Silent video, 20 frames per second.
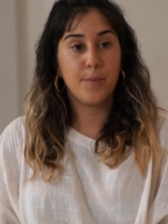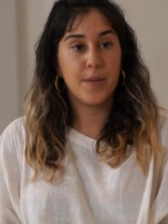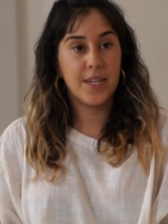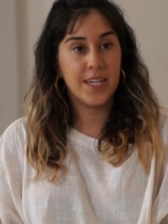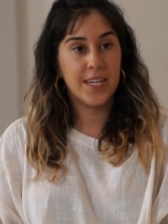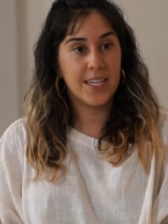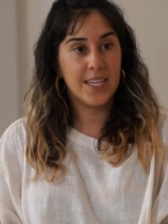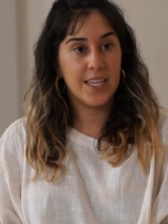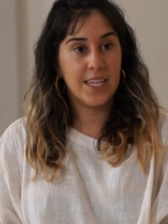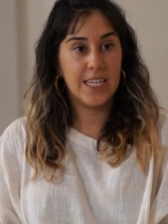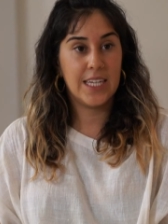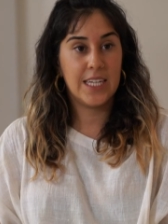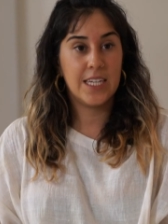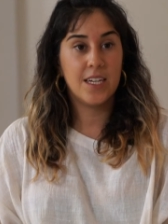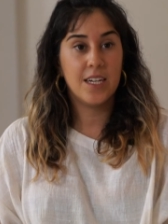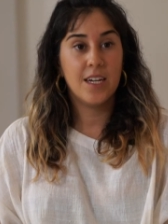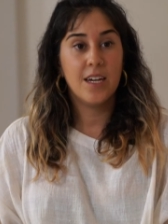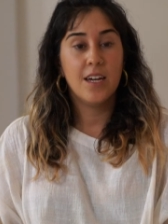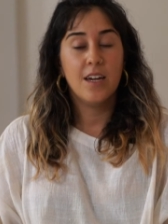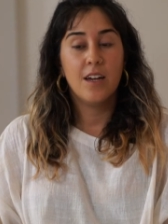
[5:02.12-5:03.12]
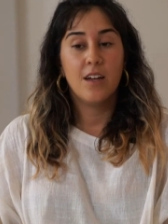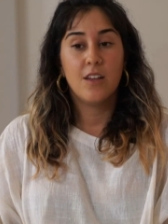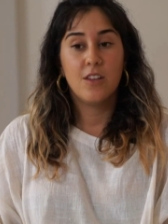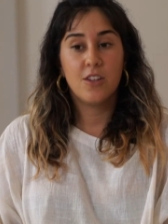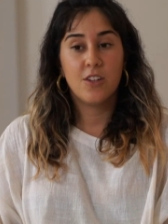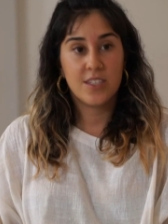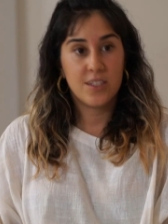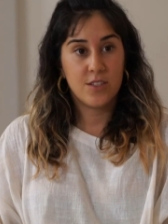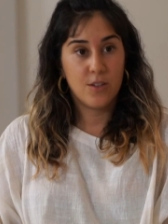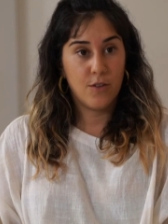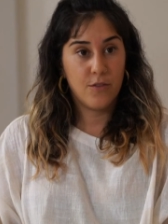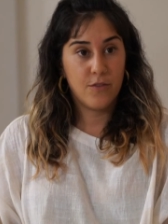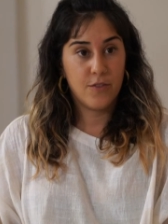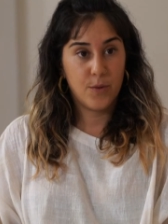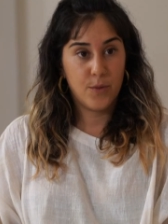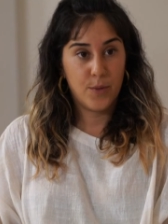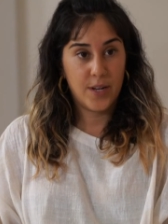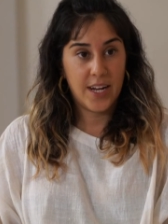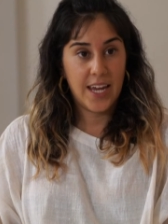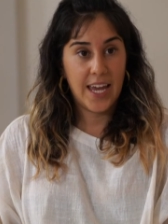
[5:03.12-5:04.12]
immediately looked
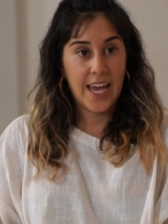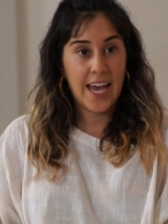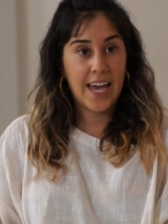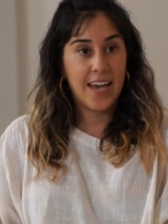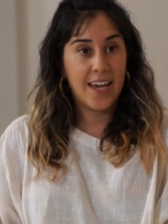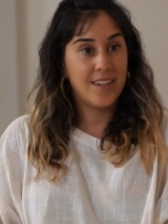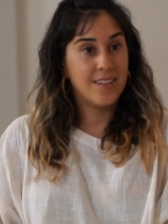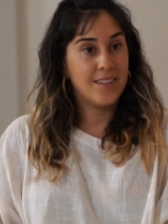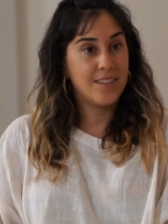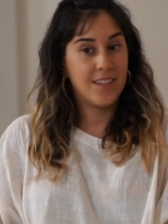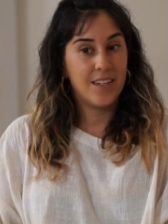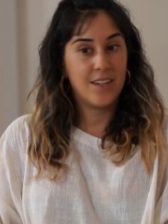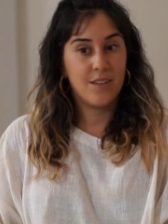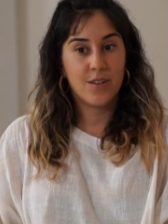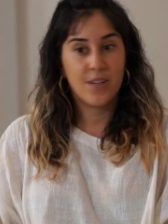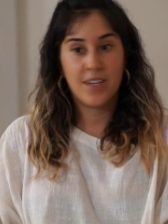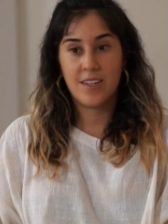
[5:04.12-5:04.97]
over what I had, said,